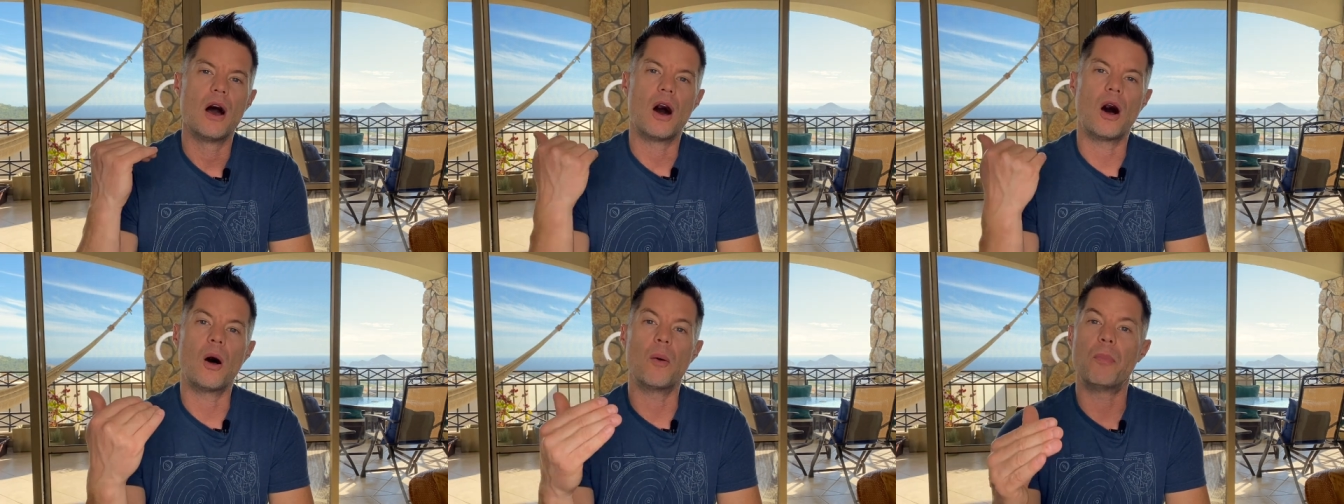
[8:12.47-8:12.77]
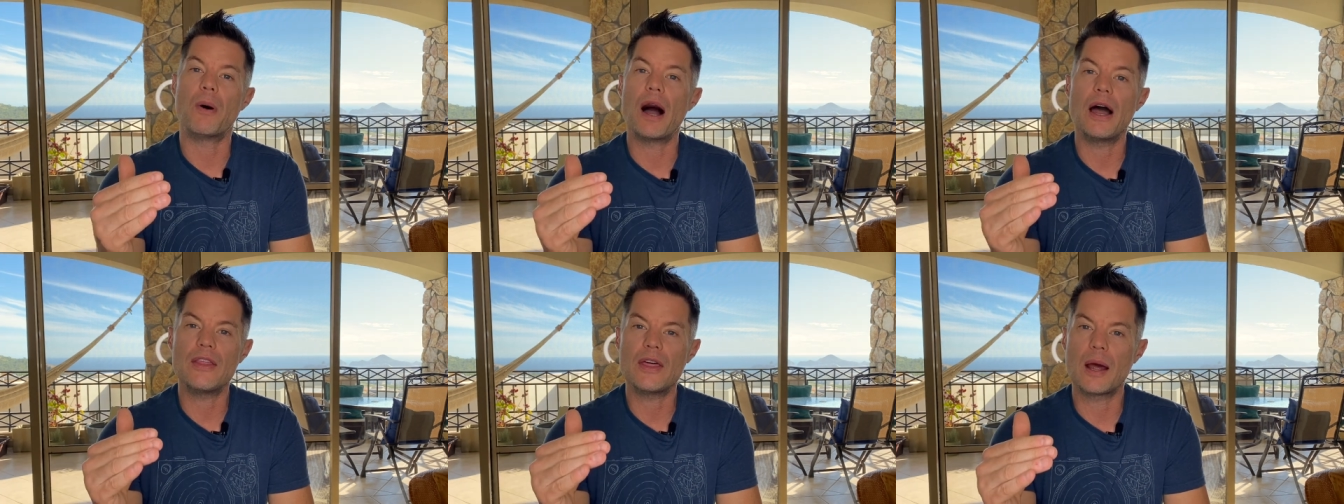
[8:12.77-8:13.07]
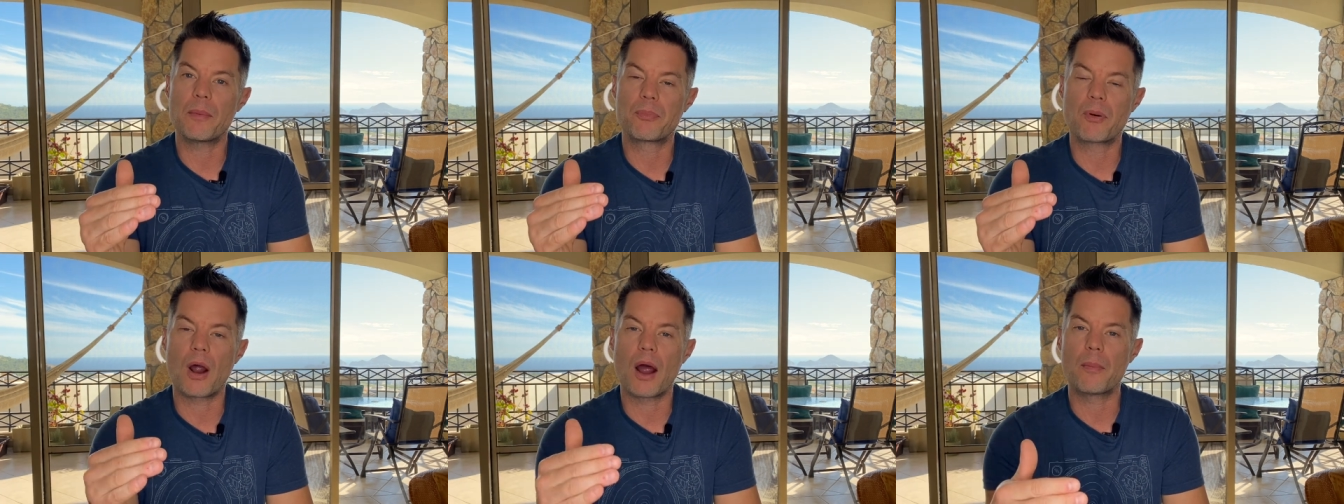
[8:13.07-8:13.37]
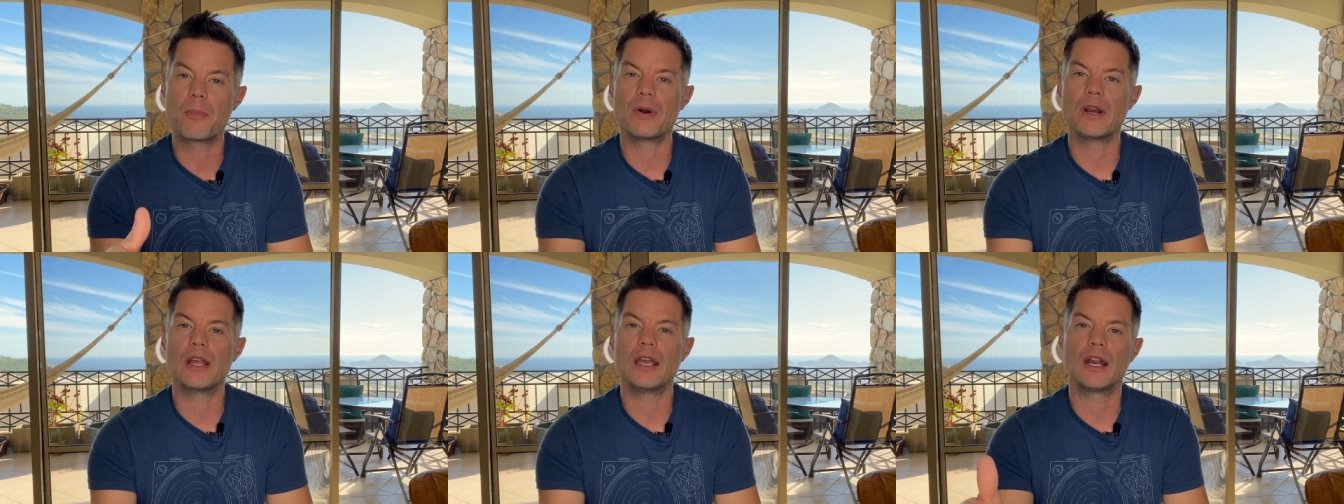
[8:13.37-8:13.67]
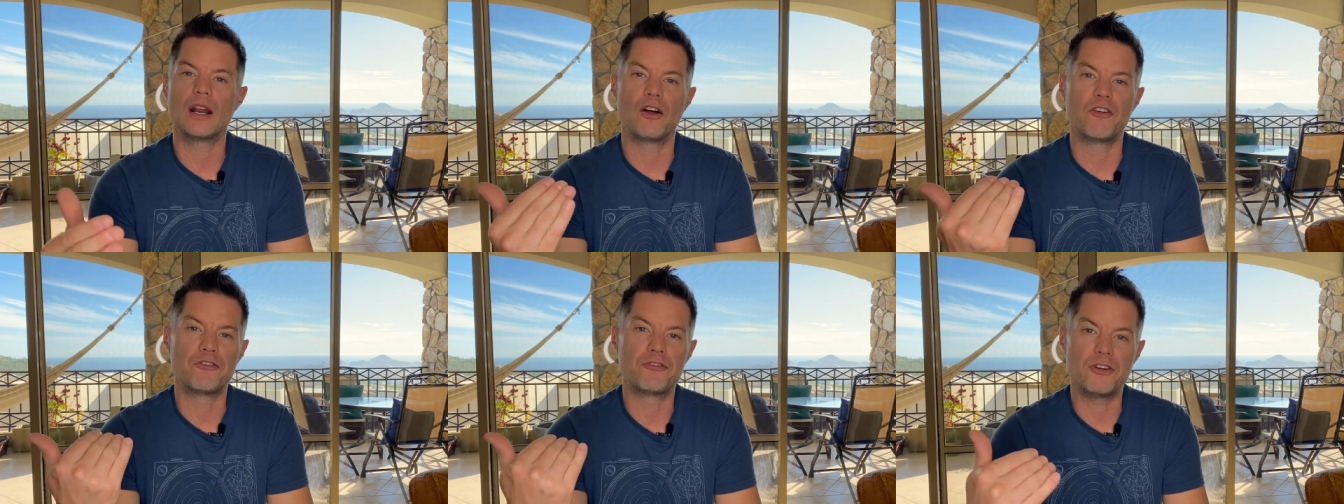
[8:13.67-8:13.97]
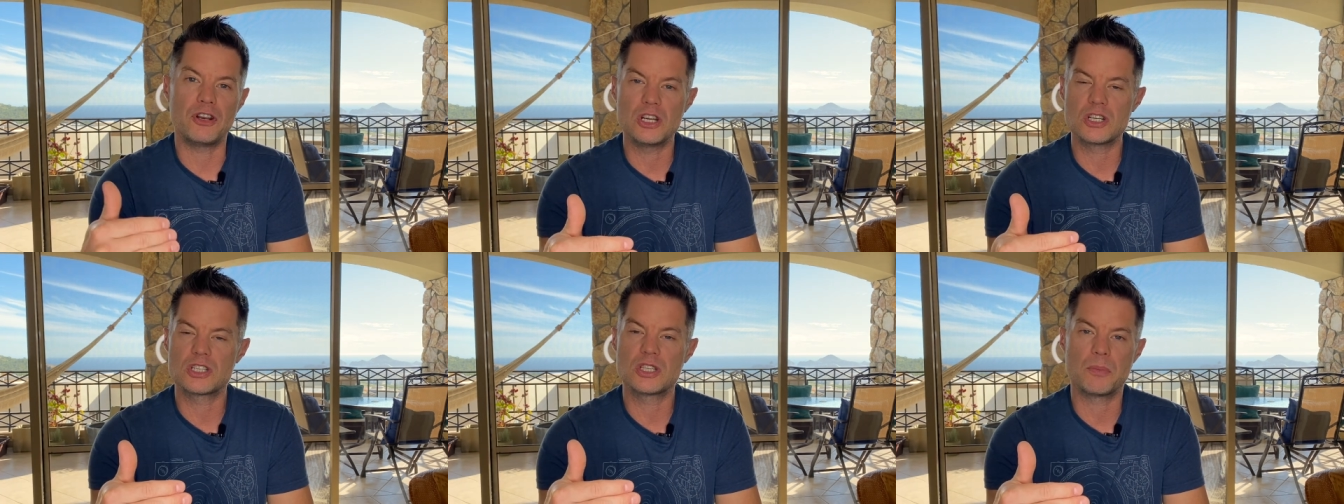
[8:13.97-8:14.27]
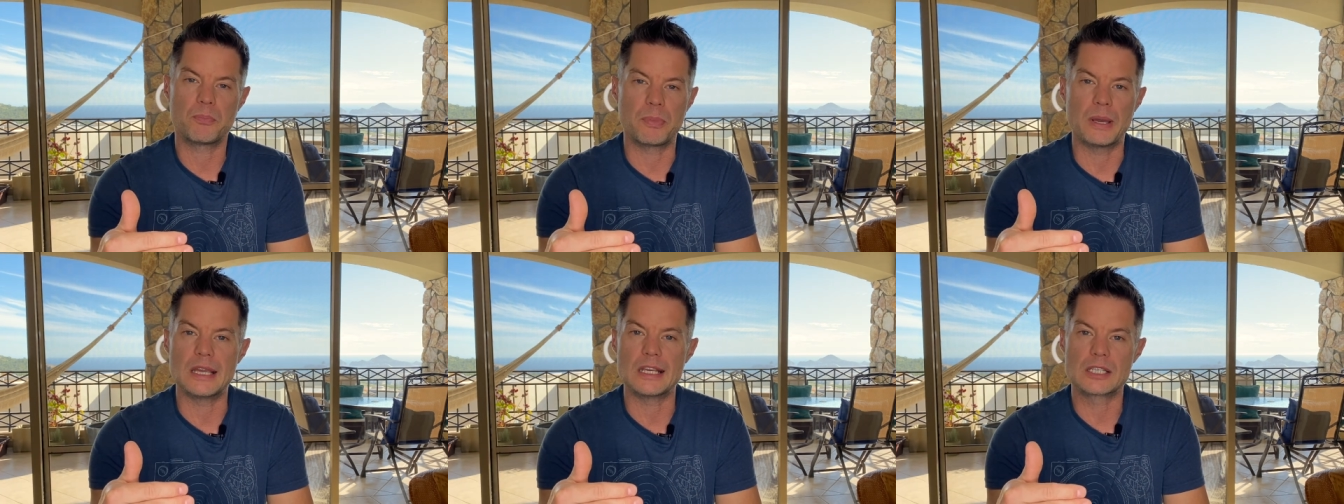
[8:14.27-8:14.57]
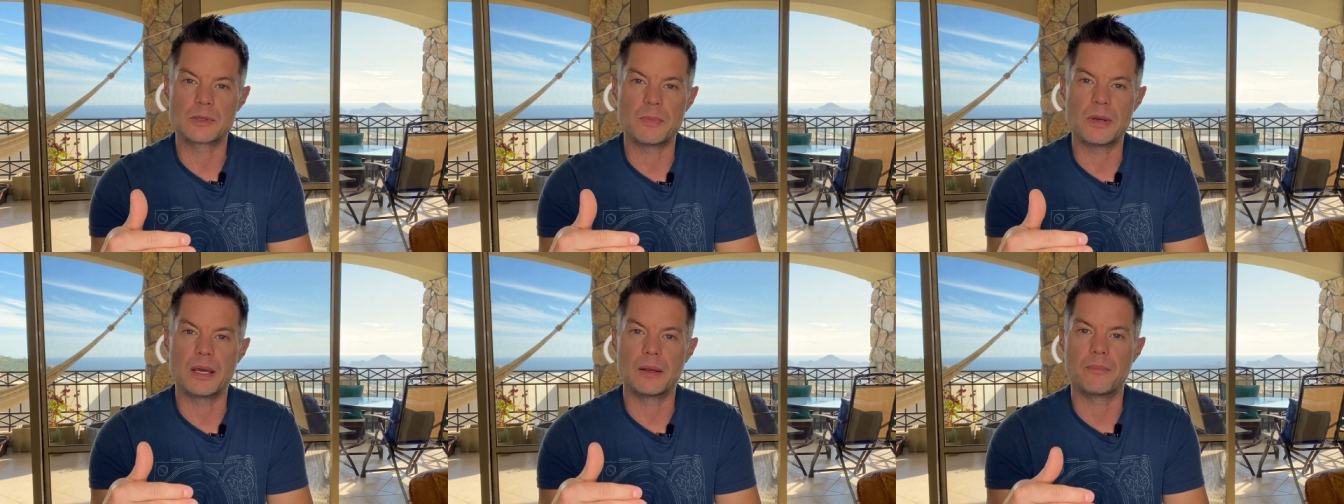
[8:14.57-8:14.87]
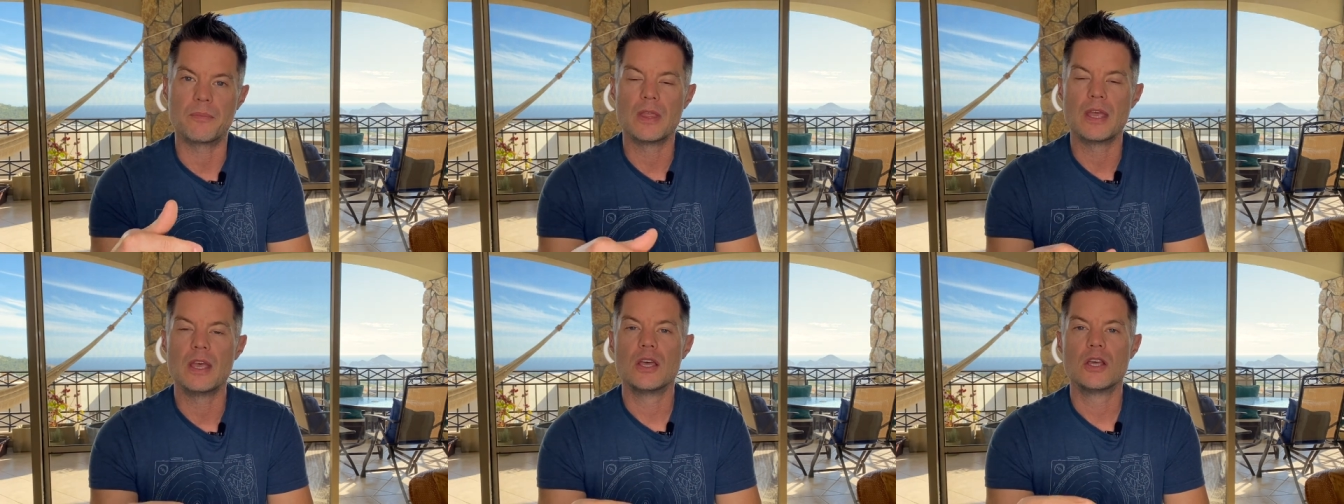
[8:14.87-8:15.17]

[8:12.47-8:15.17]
I'll buy that property and I'll finish the basement.